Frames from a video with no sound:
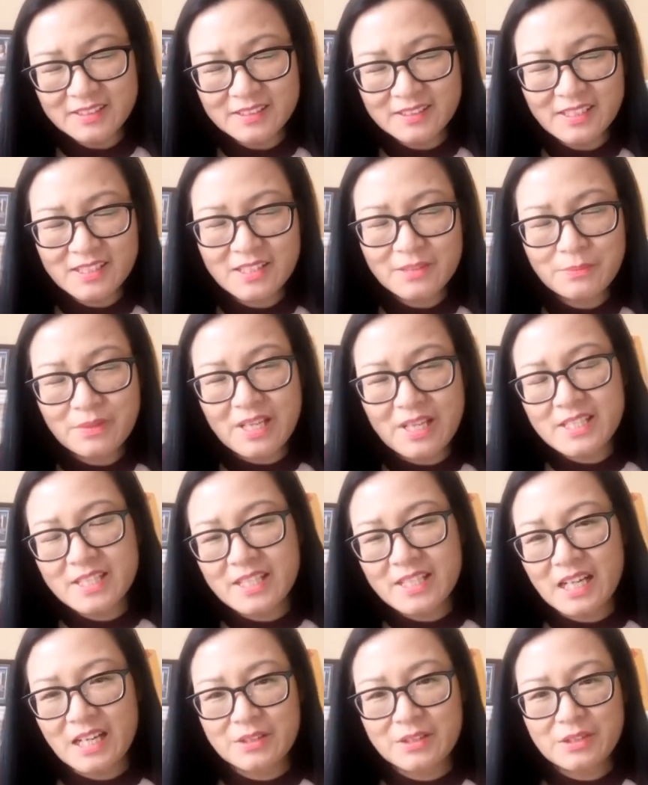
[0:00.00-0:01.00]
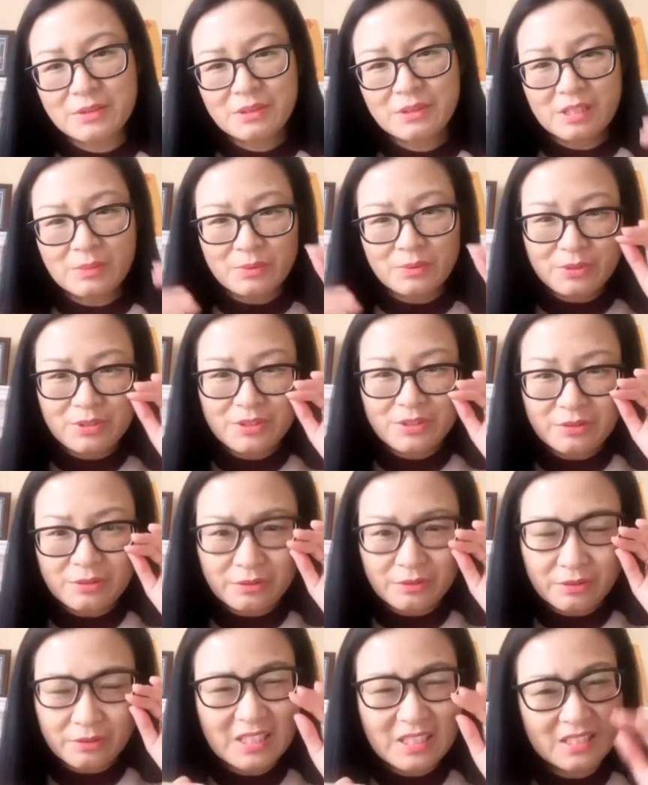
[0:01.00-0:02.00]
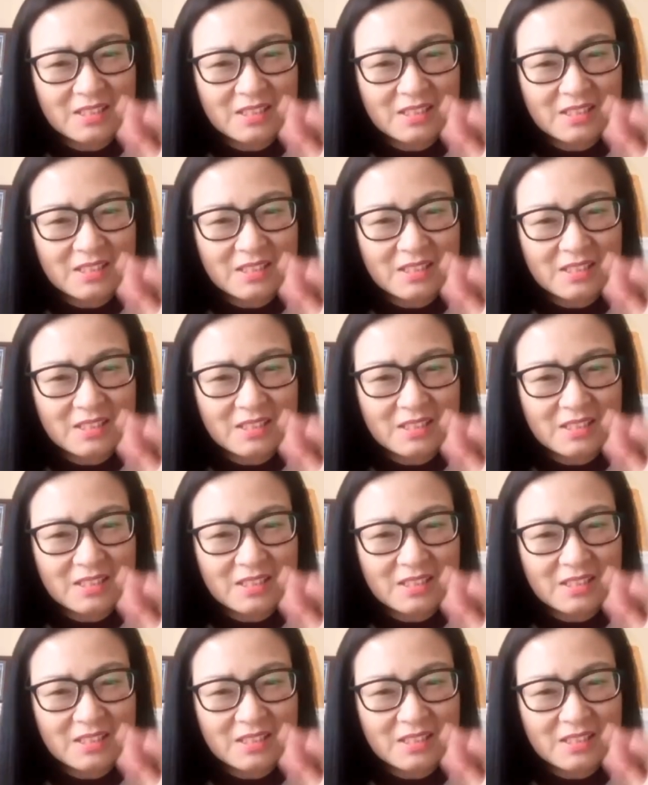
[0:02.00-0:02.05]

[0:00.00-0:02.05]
that's amazing how you are able to,